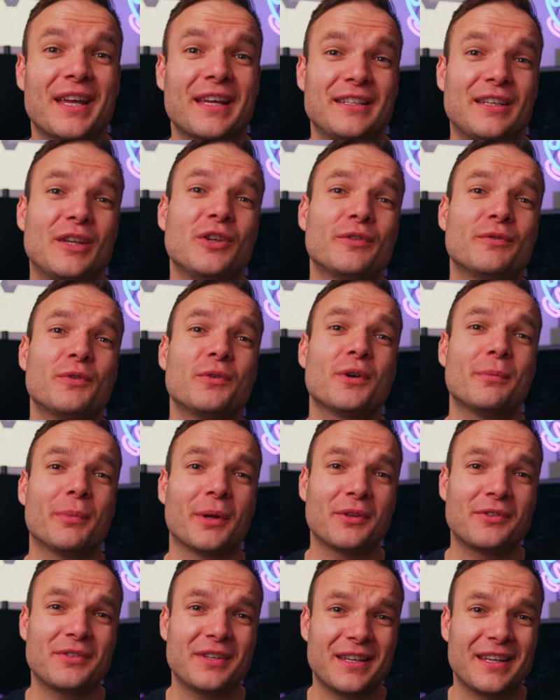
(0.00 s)
that useful
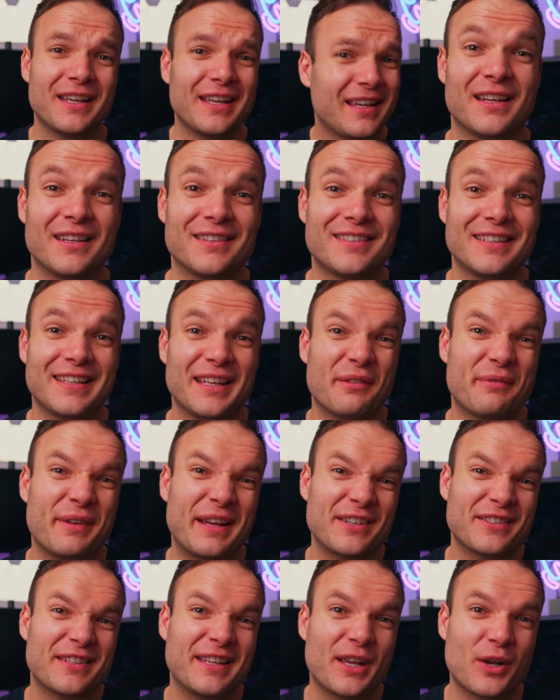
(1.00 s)
commodity until it
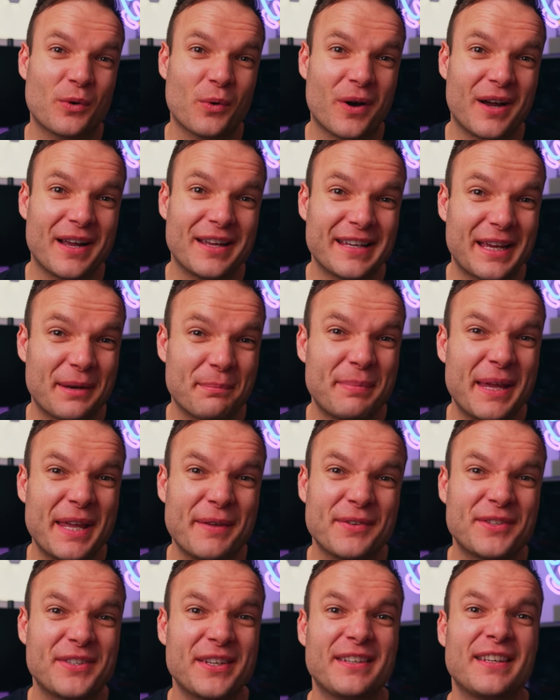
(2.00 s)
eventually acquired and
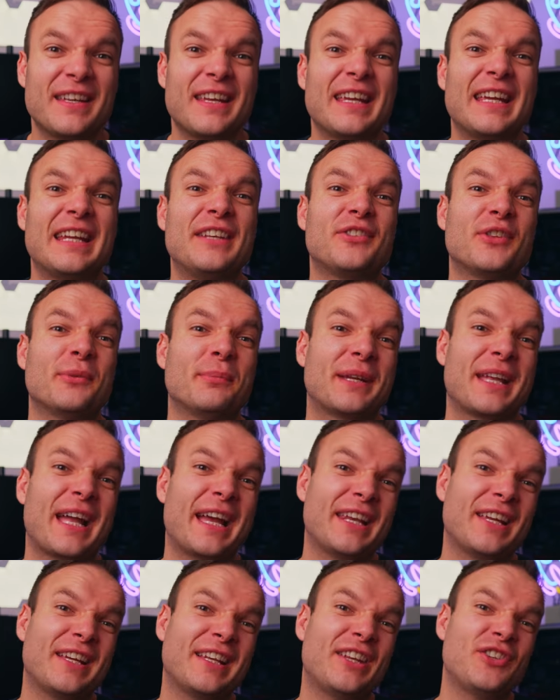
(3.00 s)
pivoted into the
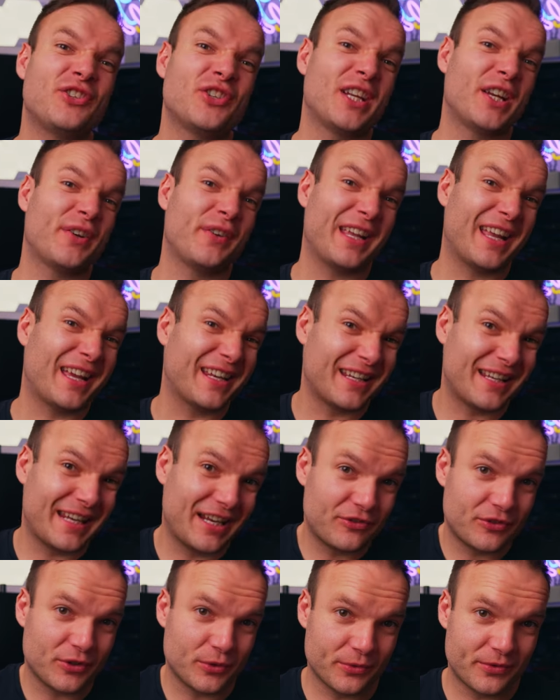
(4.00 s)
mechanical engineering and
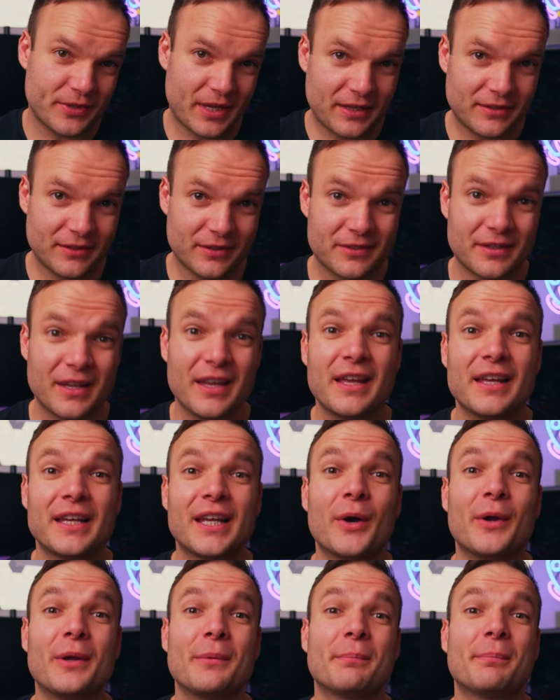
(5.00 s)
electrical sectors,
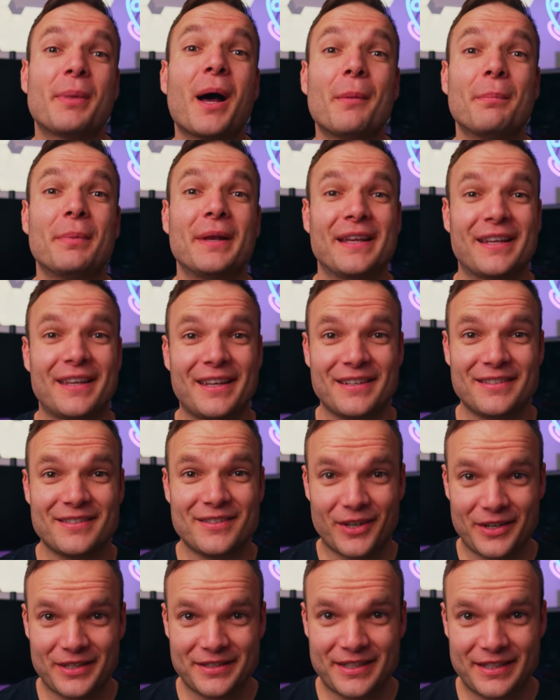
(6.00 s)
going public in
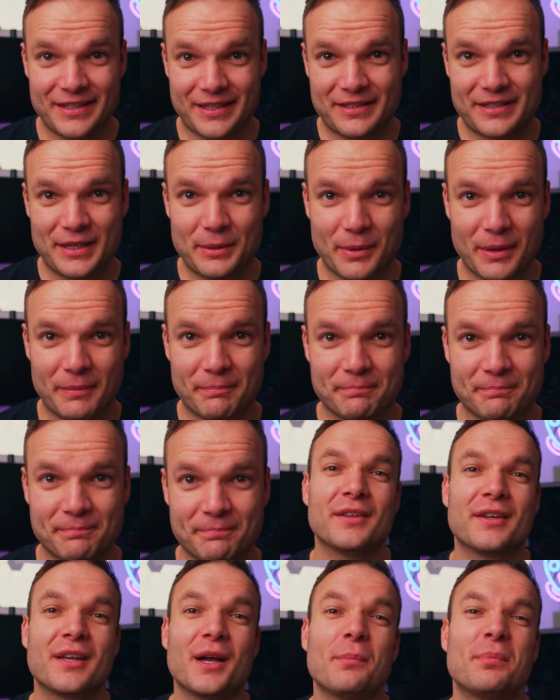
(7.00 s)
1981.
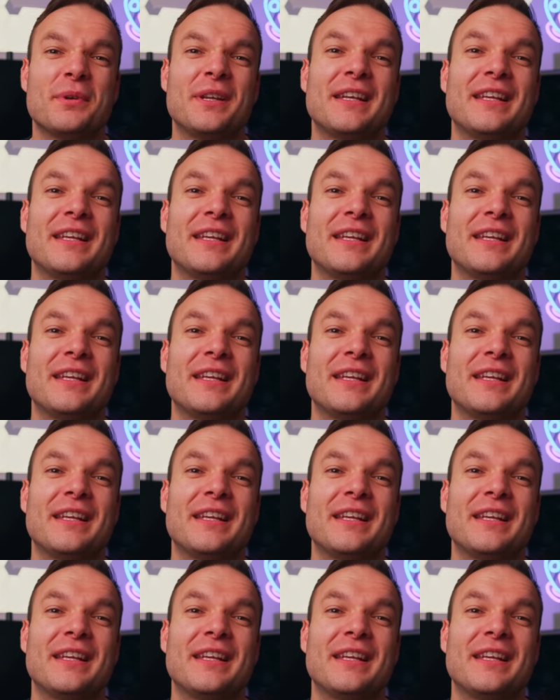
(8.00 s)
The company